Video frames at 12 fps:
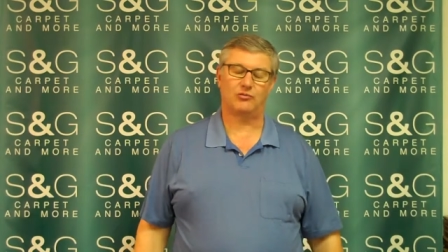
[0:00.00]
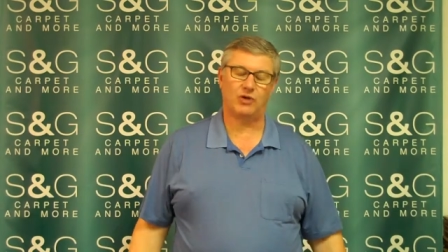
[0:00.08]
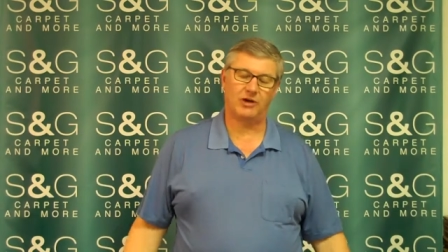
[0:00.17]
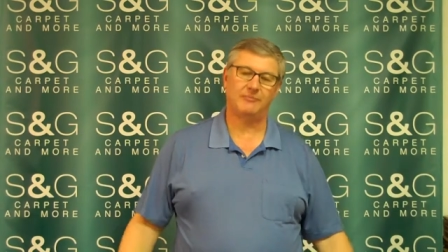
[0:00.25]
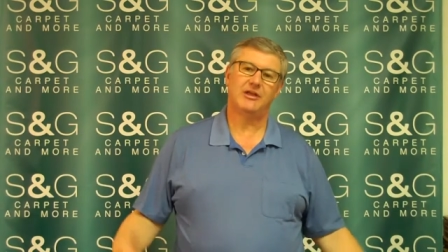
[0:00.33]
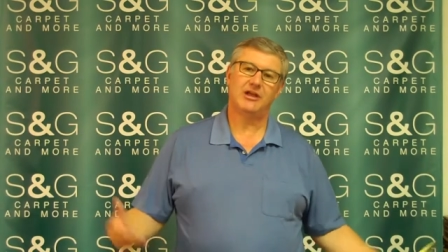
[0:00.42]

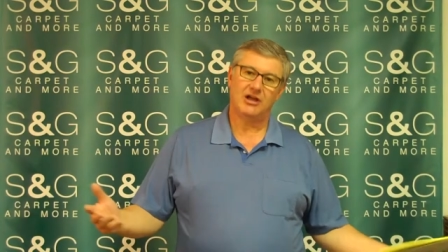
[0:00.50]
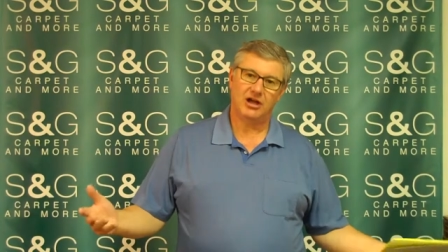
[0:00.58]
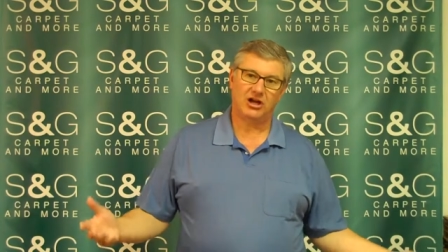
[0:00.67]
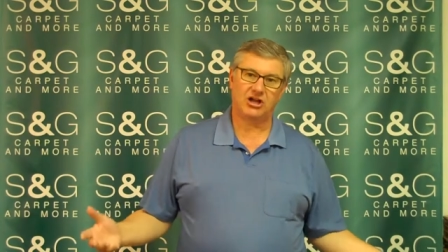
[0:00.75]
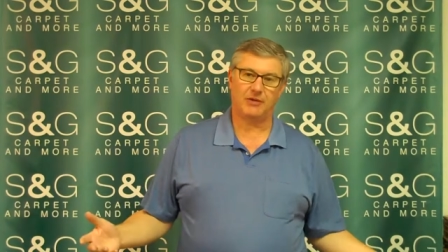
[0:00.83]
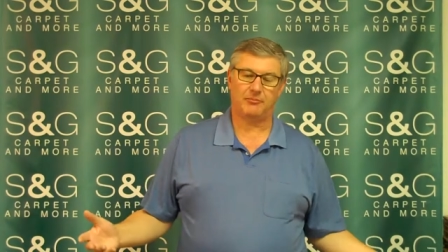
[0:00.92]
Well,
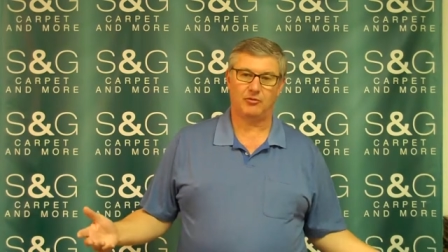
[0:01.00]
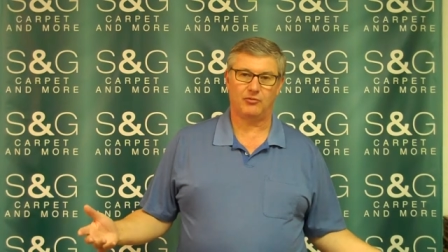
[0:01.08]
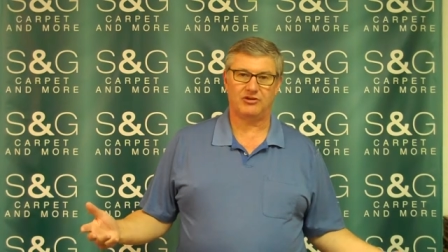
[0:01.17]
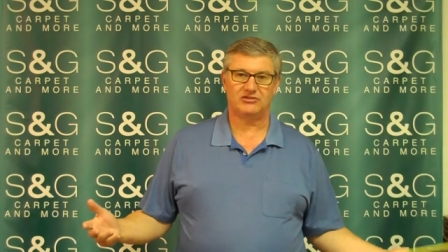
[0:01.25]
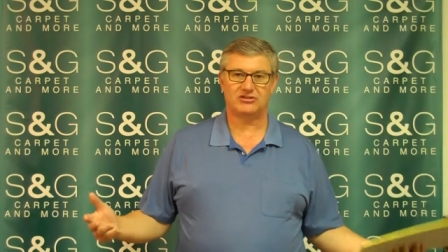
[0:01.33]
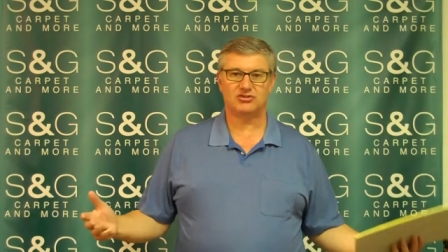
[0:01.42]
a couple
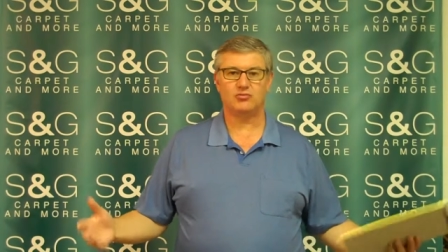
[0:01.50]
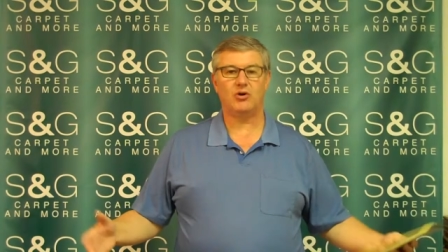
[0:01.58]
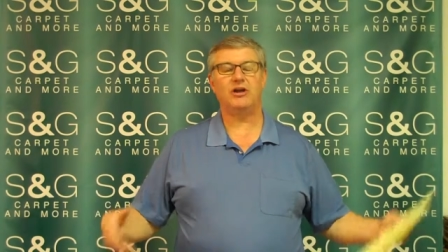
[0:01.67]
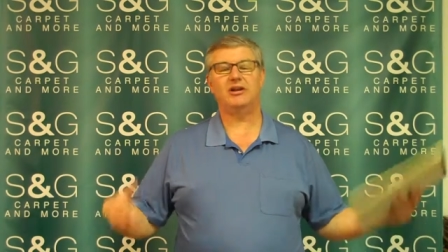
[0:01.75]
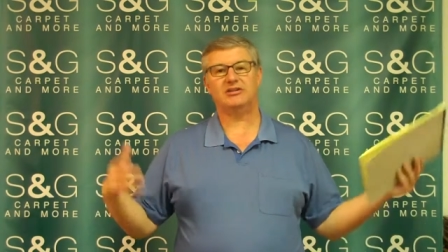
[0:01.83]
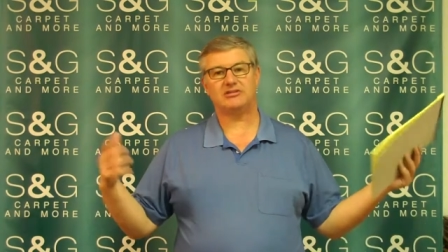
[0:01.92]
reasons.
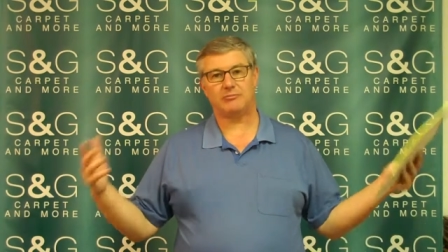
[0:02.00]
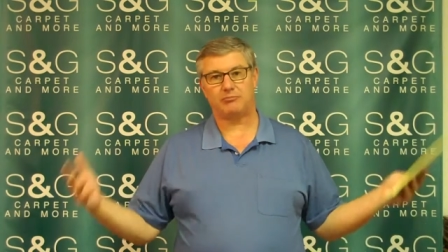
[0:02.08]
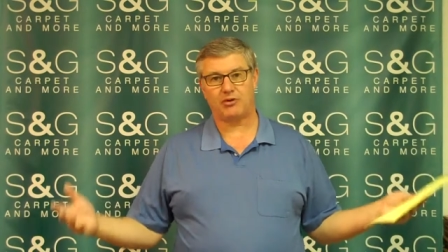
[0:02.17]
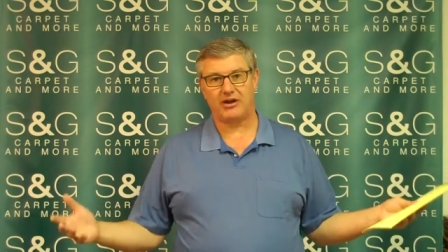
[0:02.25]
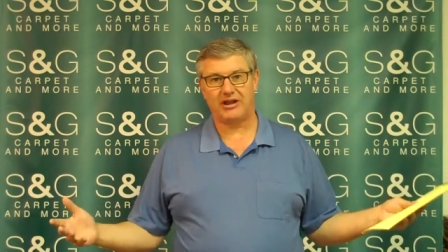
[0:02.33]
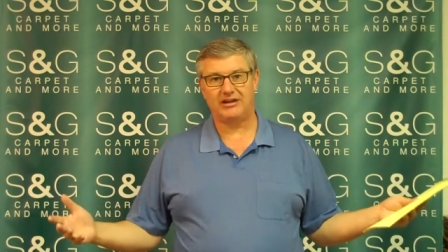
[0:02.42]
One, it's a
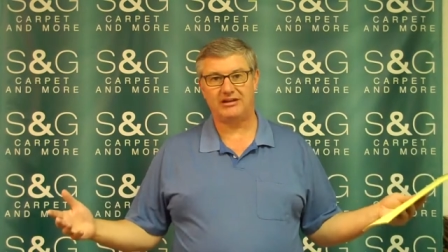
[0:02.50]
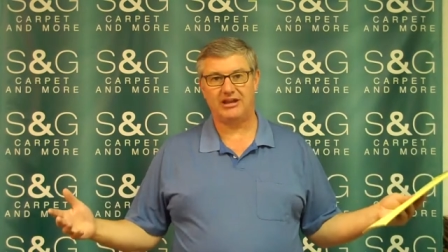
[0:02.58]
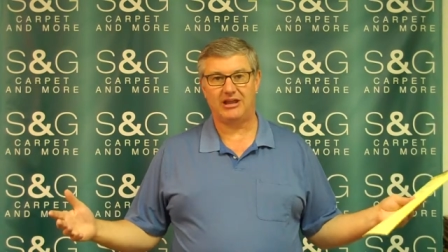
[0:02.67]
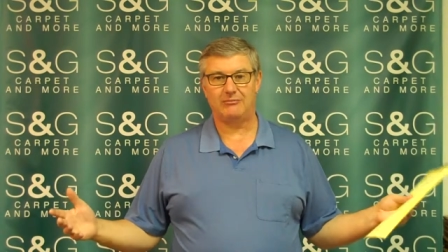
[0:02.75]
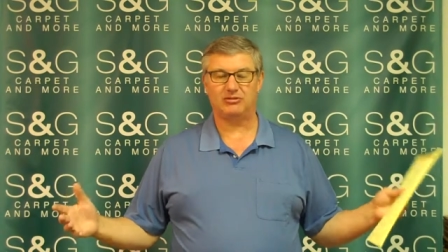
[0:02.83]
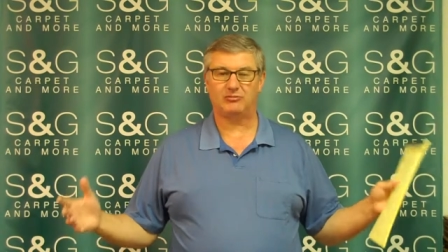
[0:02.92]
brand
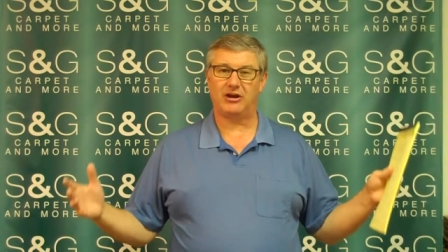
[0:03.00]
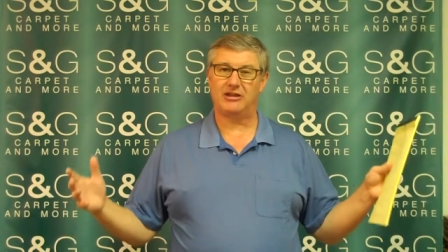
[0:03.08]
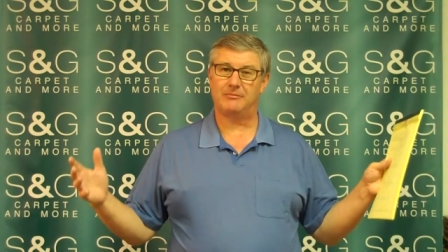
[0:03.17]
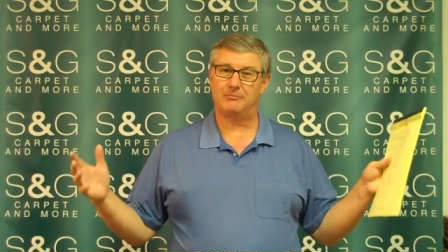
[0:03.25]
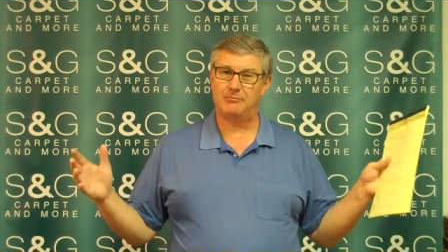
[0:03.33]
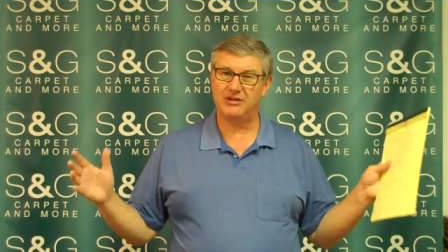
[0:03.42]
name. It's probably
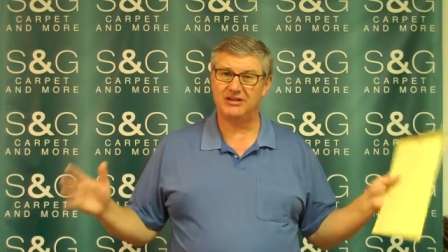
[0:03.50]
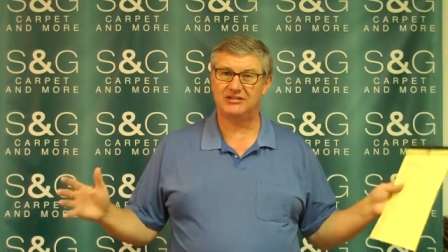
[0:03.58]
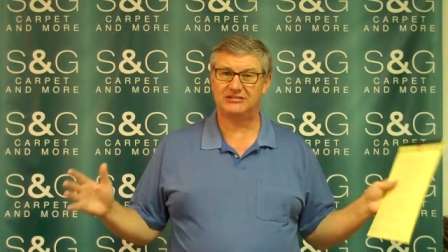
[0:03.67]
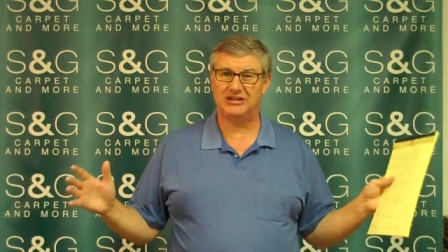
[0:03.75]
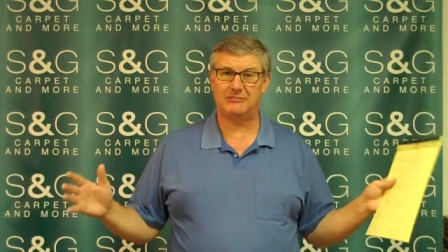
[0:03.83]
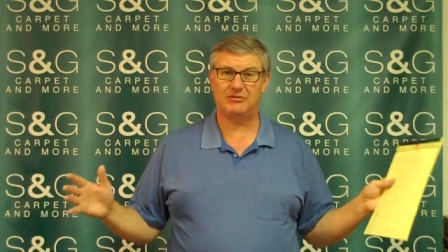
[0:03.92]
the
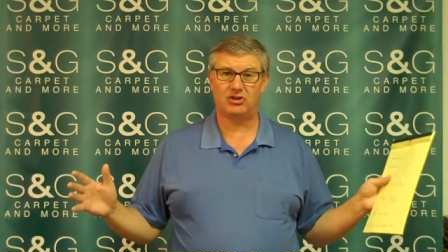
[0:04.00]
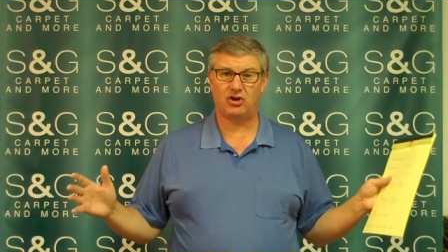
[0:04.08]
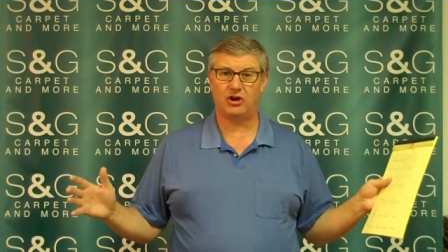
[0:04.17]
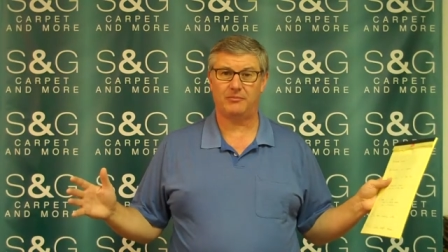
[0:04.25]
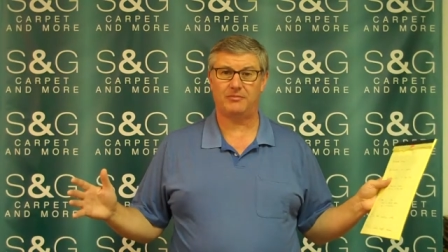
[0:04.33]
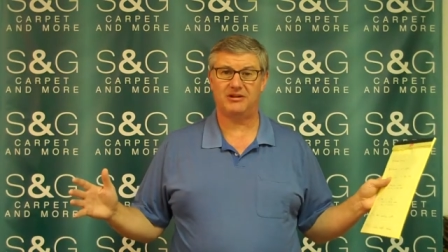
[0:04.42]
biggest name in
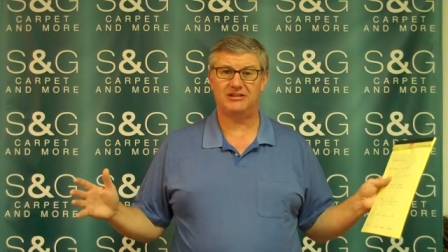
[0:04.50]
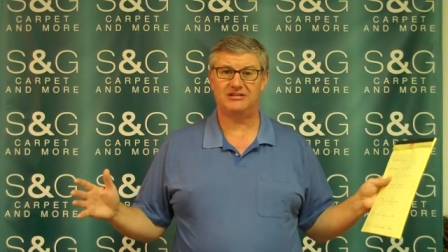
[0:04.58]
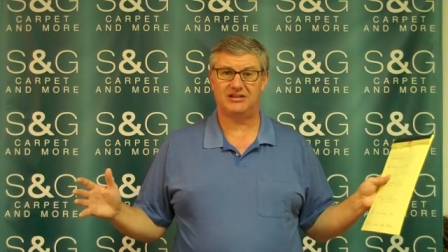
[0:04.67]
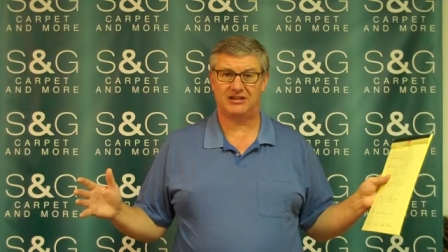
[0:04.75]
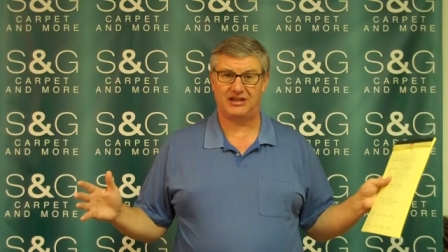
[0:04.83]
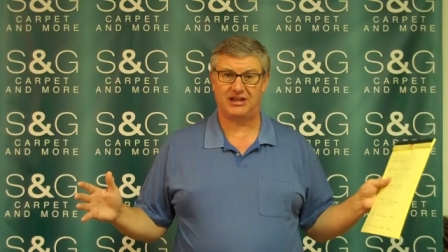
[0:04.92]
carpeting
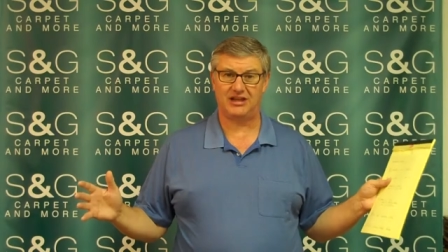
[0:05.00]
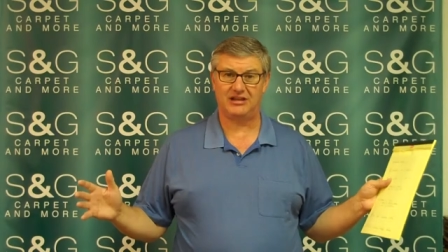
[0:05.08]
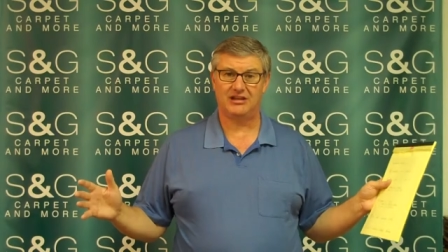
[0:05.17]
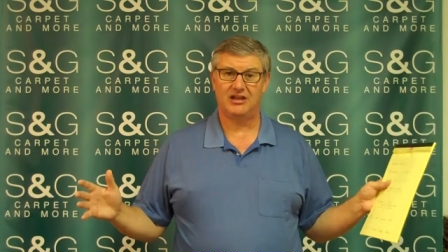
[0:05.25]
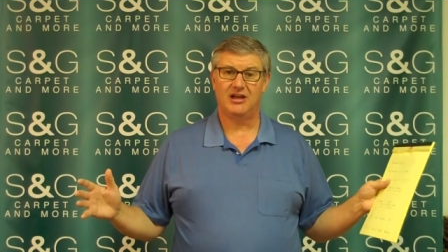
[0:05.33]
today.